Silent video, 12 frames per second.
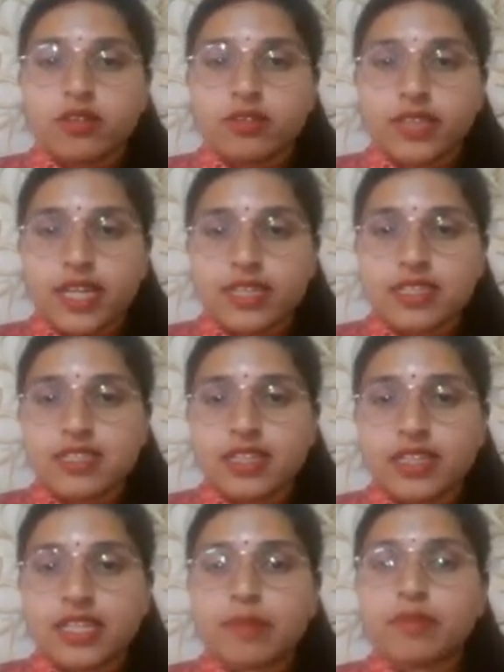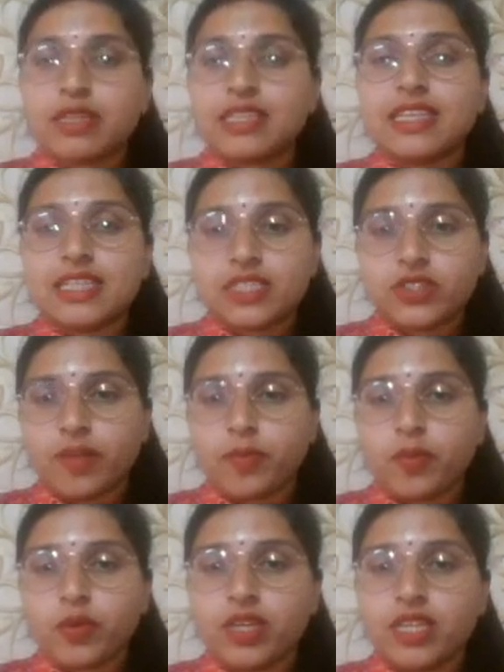that is nothing but the interrupt.
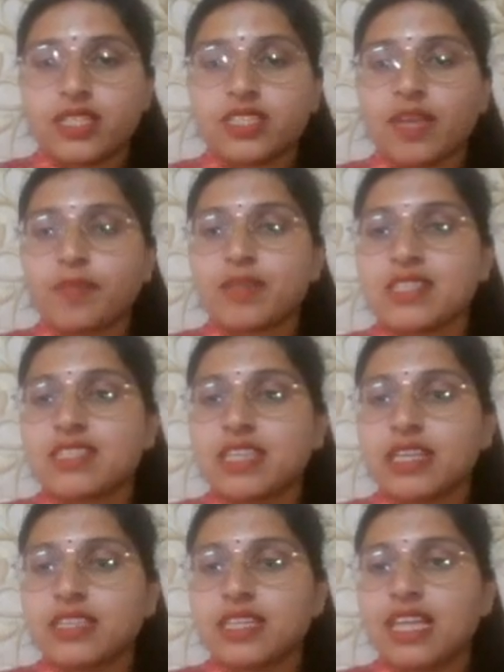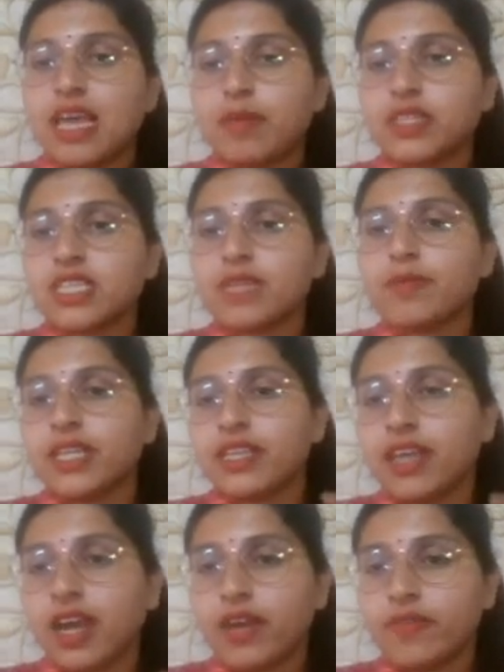Okay, interrupt is a signal emitted by the
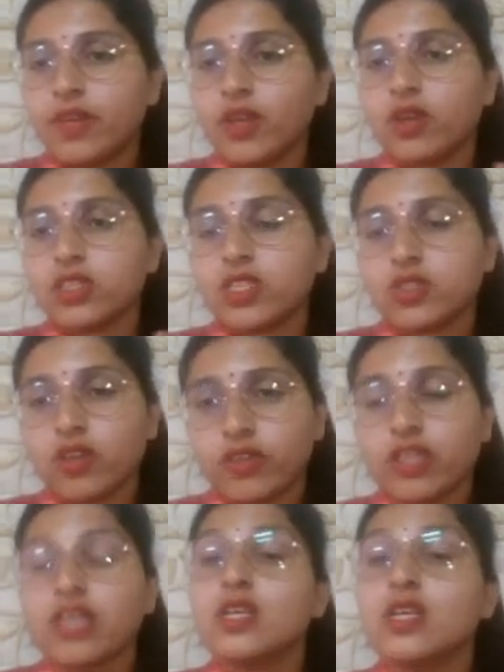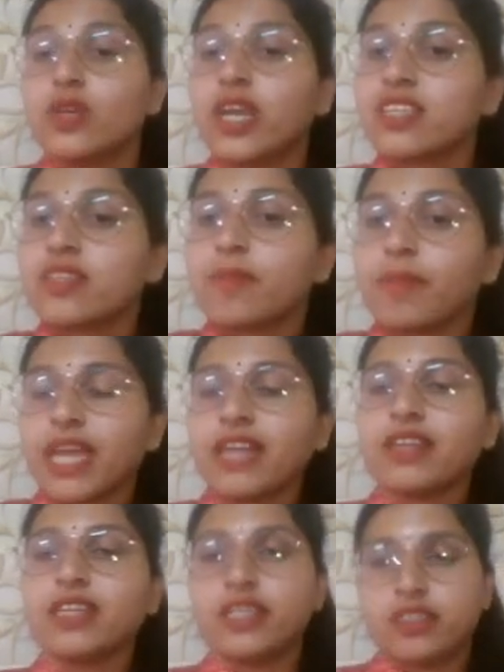hardware or the software. So that is the
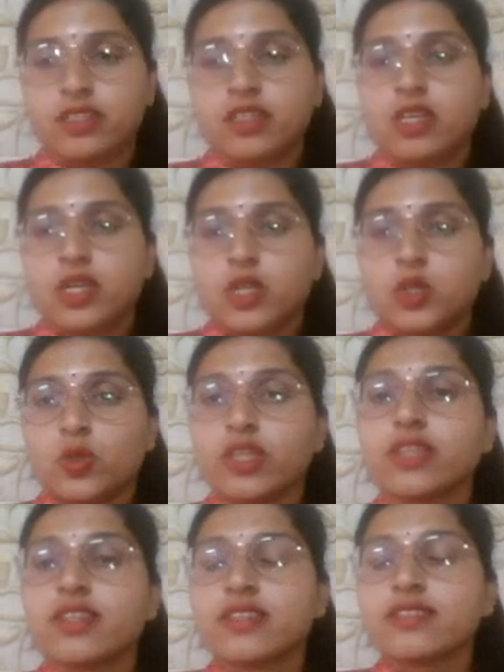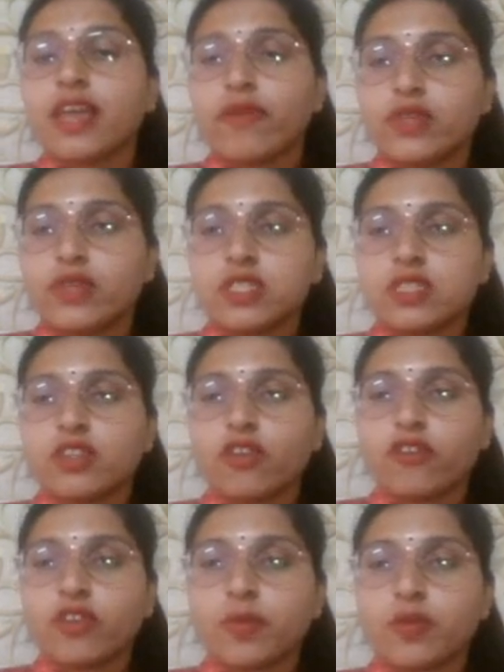main need to increase the efficiency
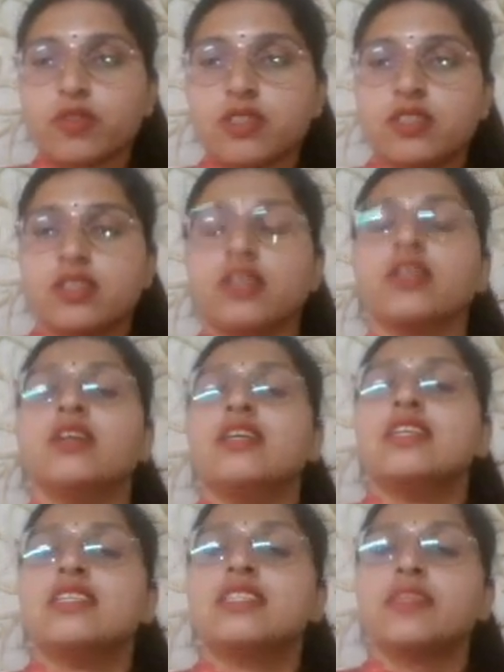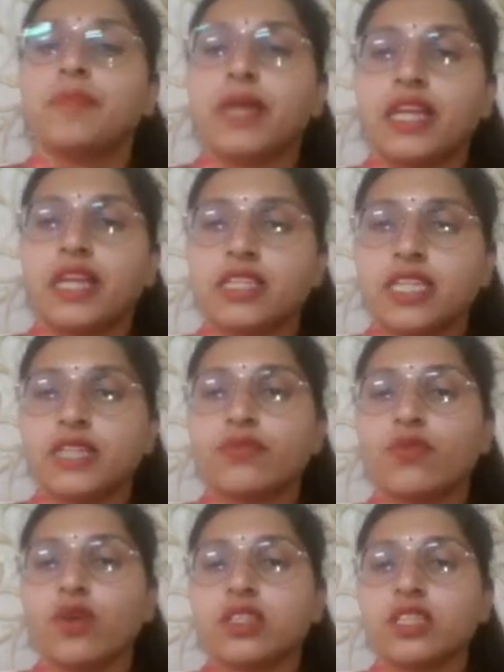of the processor, is the main need
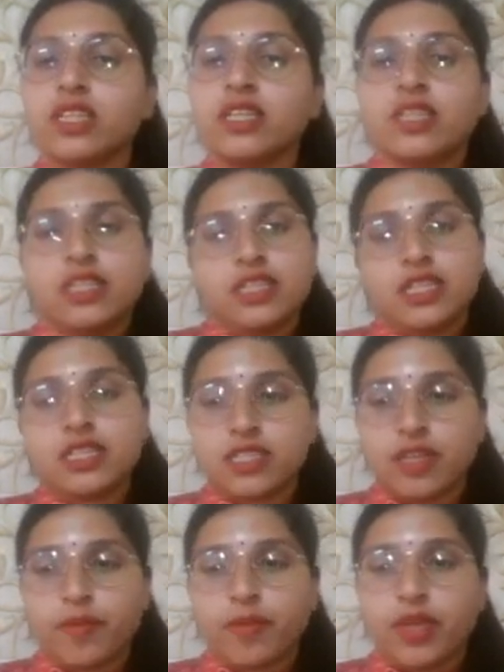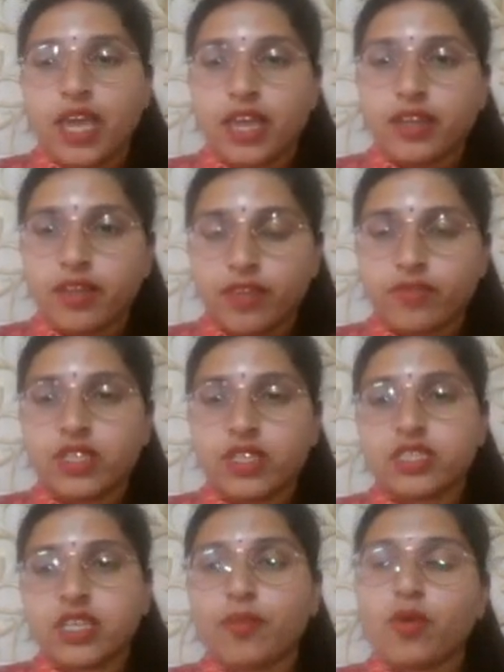for the interrupt. And if the
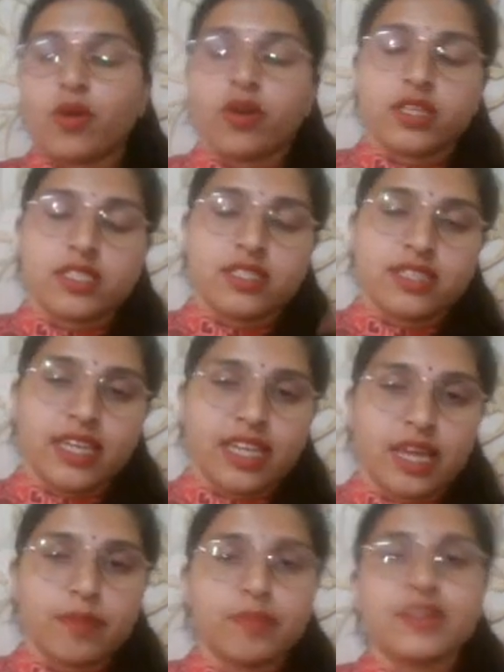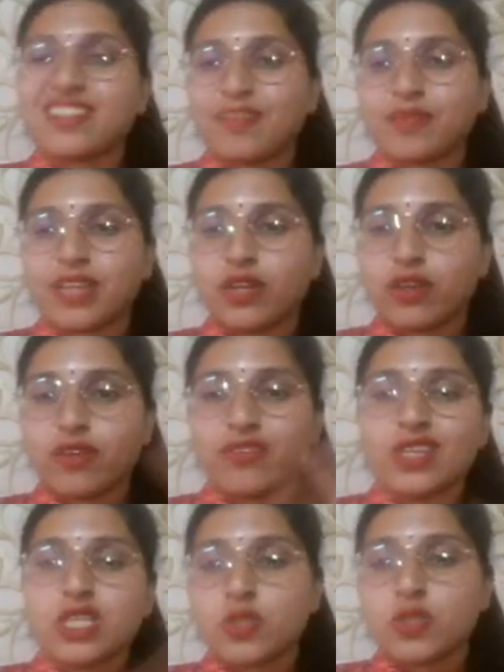interrupt occurs, there can be some kind of
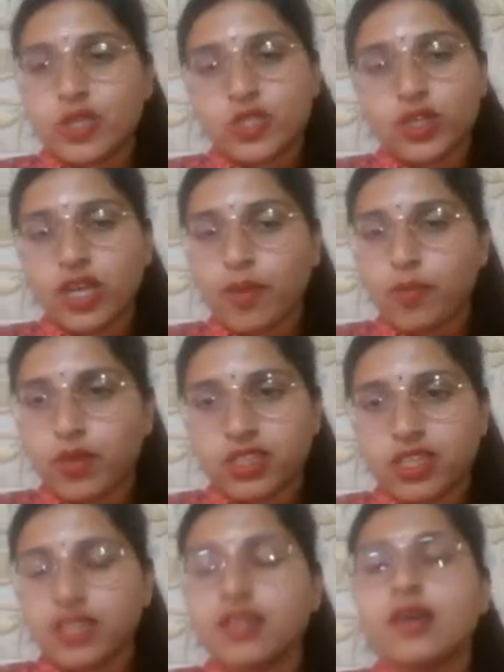switching among the